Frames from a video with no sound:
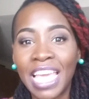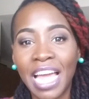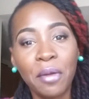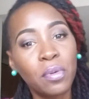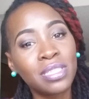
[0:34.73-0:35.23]

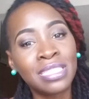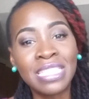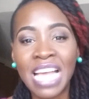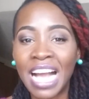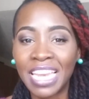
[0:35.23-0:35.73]
and I was
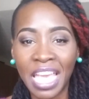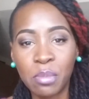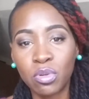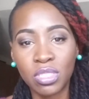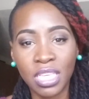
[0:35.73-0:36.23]
not
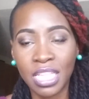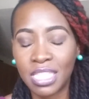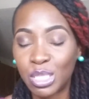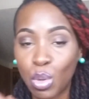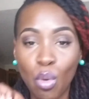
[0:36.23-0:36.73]
able to
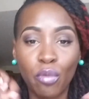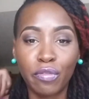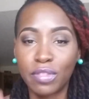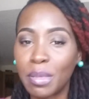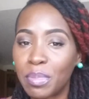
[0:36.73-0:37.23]
get this whole
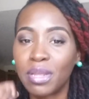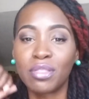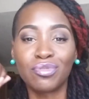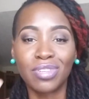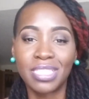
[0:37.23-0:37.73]
flipping
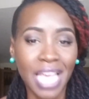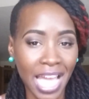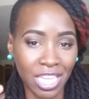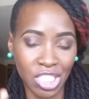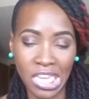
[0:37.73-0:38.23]
of the wrist
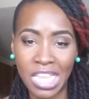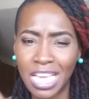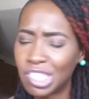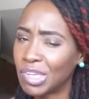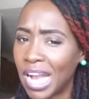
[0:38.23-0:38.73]
action,
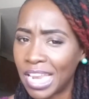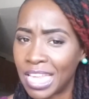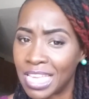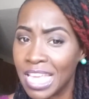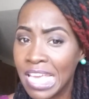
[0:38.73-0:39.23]
and I
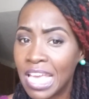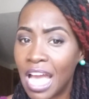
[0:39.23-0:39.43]
tried it.